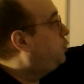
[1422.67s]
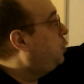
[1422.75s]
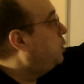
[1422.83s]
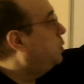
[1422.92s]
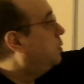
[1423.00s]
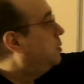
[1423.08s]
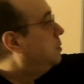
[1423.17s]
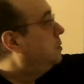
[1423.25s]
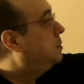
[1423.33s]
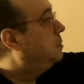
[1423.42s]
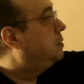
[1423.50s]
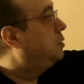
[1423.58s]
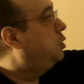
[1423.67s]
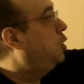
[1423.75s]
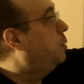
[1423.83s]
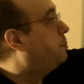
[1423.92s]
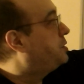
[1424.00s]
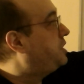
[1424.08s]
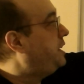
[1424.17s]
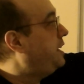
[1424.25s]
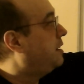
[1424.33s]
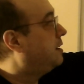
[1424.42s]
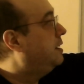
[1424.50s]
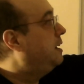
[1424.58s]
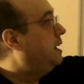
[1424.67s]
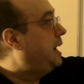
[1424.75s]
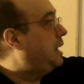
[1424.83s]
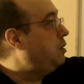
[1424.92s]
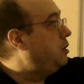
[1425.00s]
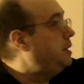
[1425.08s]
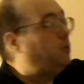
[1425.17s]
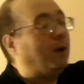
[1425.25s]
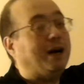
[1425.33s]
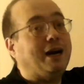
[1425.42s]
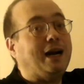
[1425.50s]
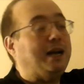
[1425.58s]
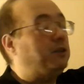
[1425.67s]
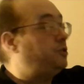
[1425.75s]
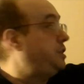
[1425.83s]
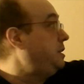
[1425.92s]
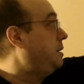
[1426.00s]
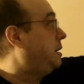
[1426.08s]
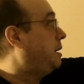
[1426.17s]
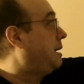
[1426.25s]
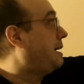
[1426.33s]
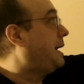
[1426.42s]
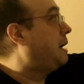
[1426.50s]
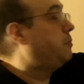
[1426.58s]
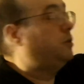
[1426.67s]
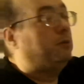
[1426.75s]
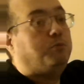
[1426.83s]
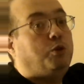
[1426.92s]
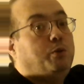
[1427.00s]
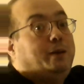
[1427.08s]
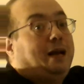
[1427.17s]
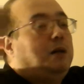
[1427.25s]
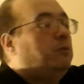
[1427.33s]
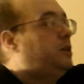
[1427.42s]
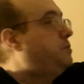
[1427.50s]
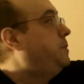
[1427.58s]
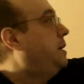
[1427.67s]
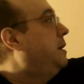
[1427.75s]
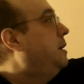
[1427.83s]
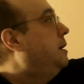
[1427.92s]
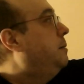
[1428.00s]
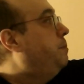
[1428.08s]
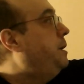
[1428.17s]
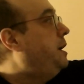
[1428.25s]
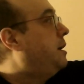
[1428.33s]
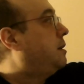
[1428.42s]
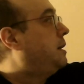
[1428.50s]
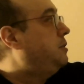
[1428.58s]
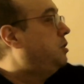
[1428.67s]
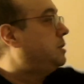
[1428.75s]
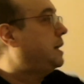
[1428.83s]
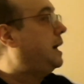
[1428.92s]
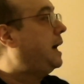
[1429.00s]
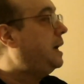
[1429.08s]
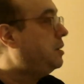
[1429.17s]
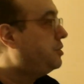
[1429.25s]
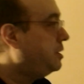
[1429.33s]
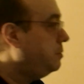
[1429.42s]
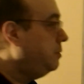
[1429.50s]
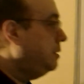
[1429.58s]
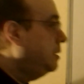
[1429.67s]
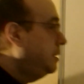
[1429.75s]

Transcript: two groups here and only one hydrogen, a carbon will be always be bigger than not a hydrogen,